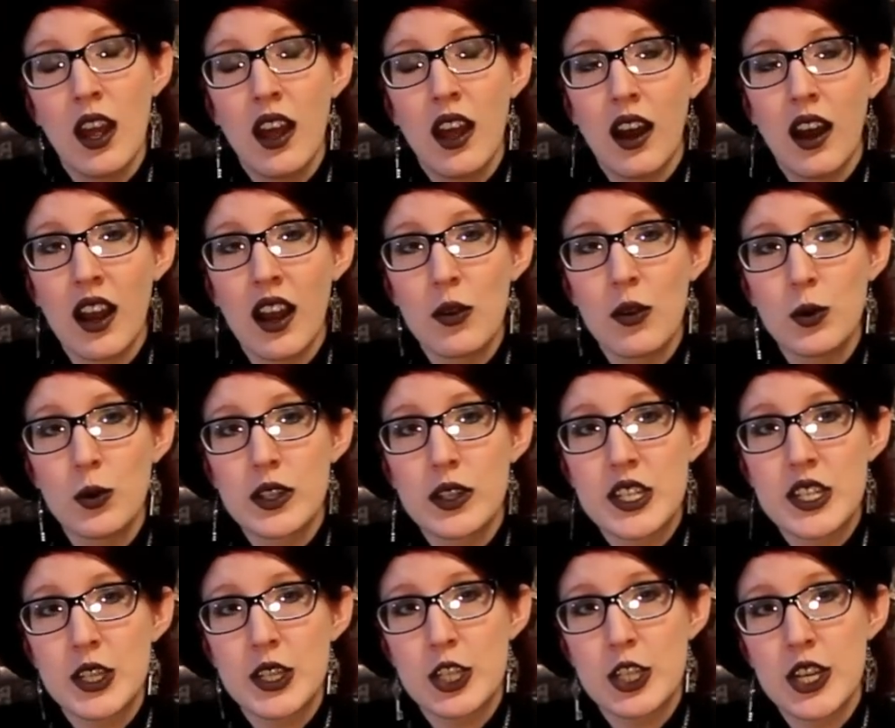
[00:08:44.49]
I would
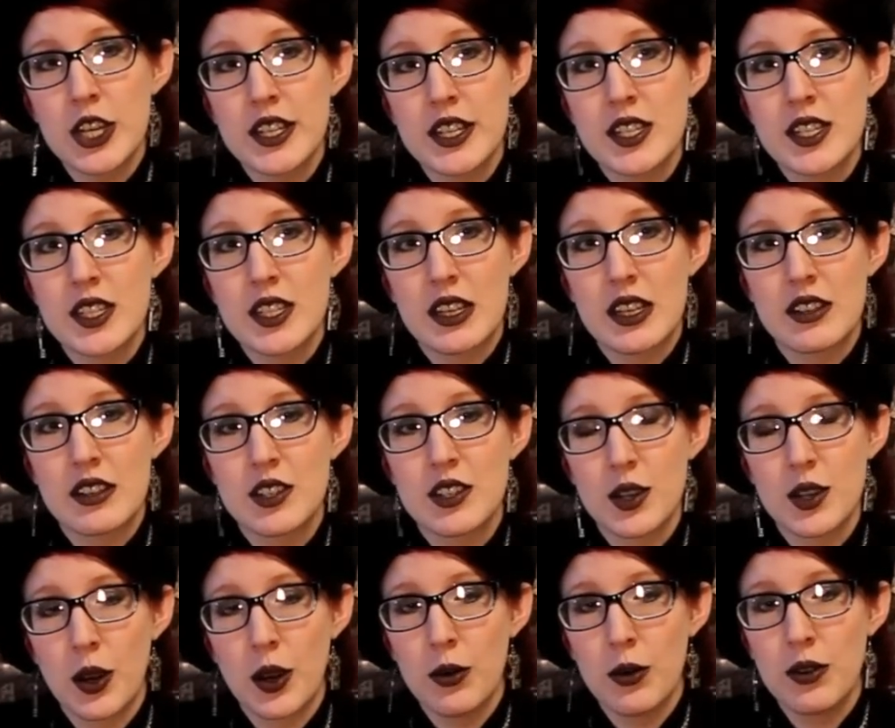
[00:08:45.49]
suggest this
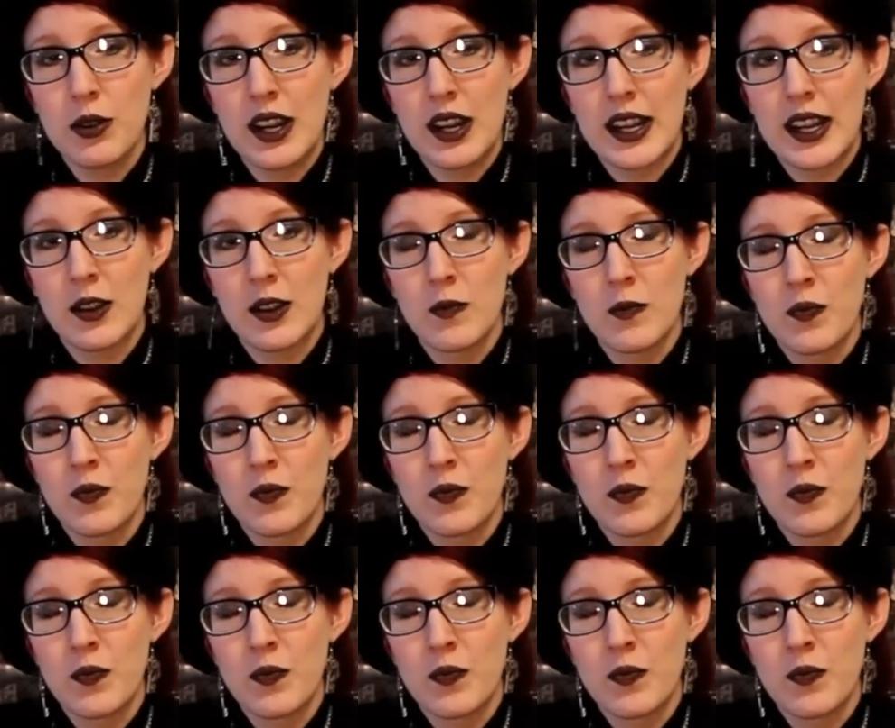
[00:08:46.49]
only